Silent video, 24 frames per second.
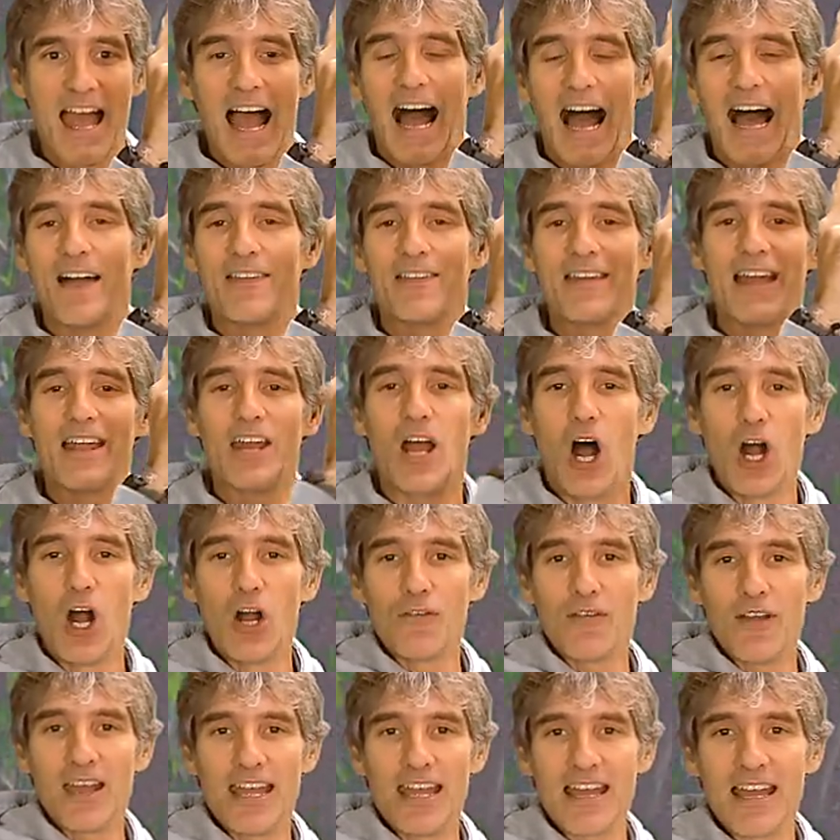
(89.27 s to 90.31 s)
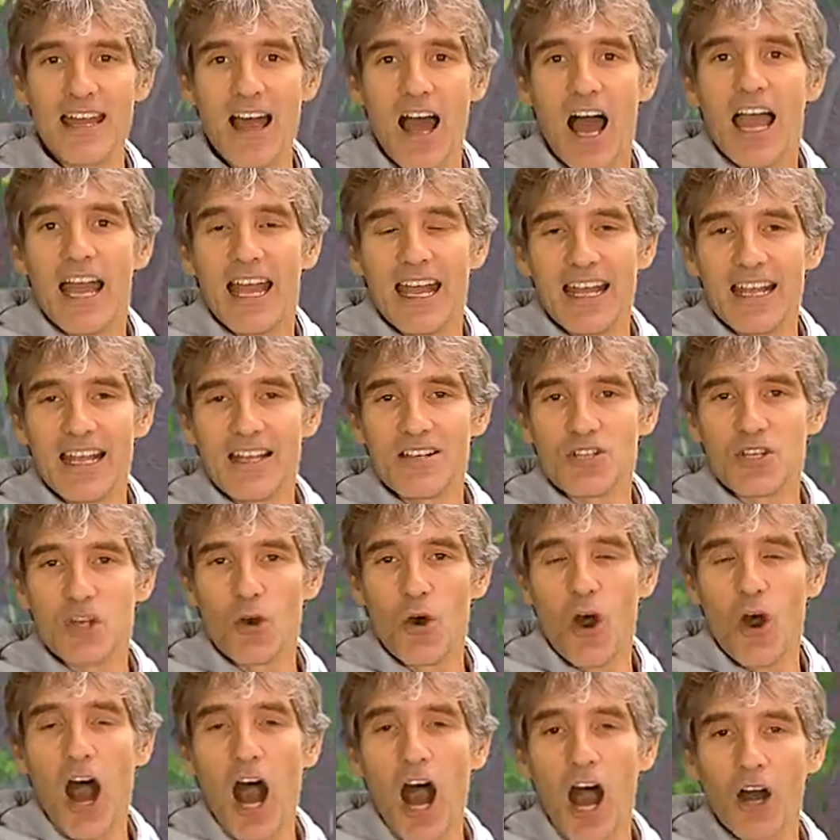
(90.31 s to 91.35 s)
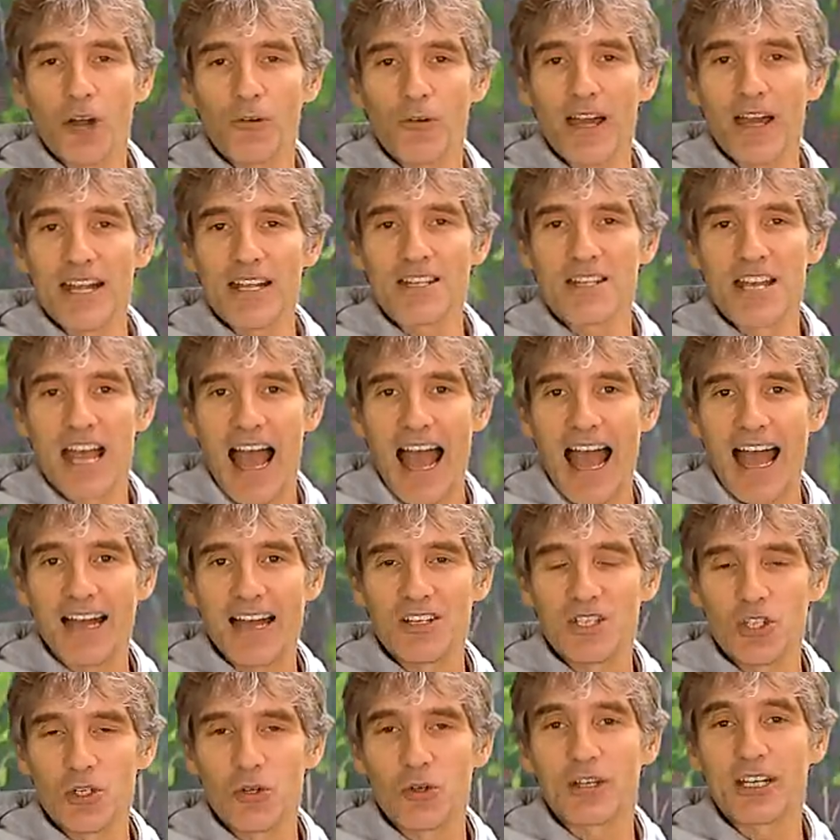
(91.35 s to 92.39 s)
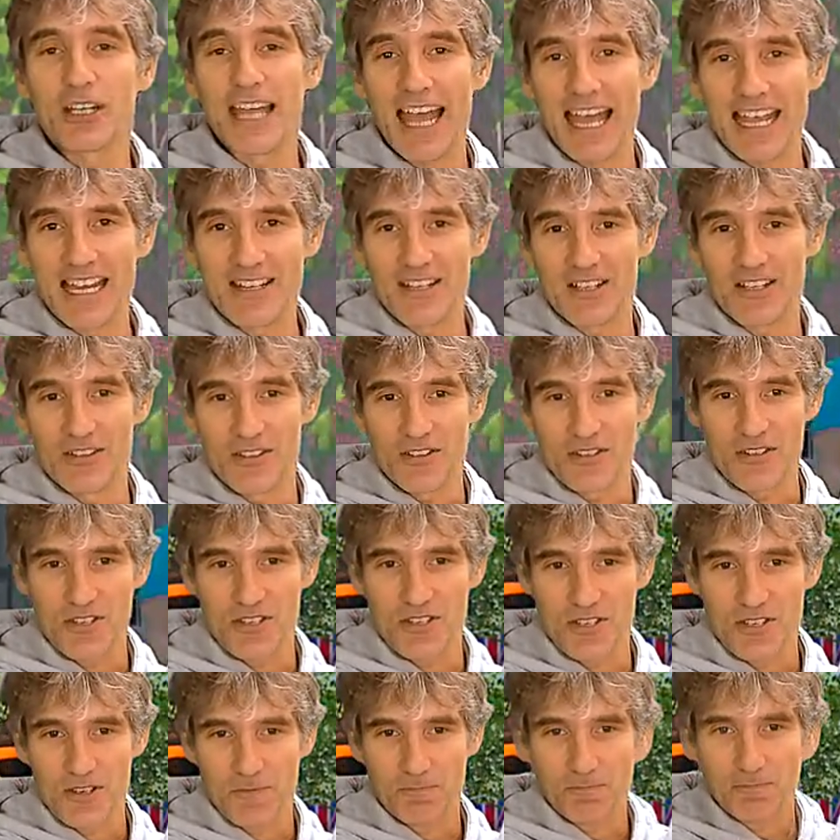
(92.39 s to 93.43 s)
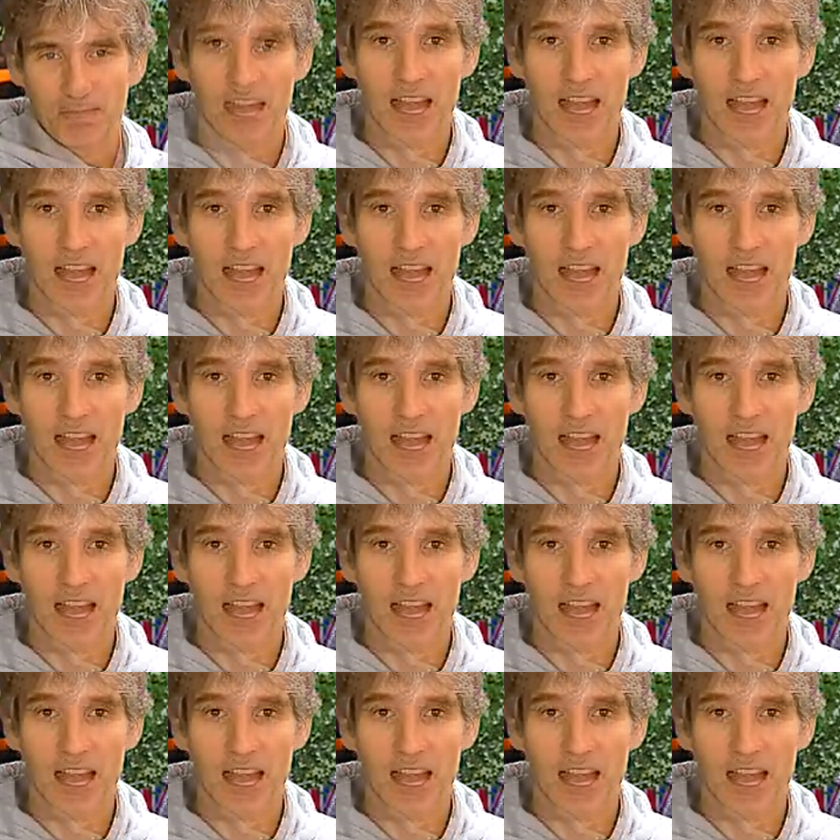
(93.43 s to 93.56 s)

And then over here is your heart rate and your cadence.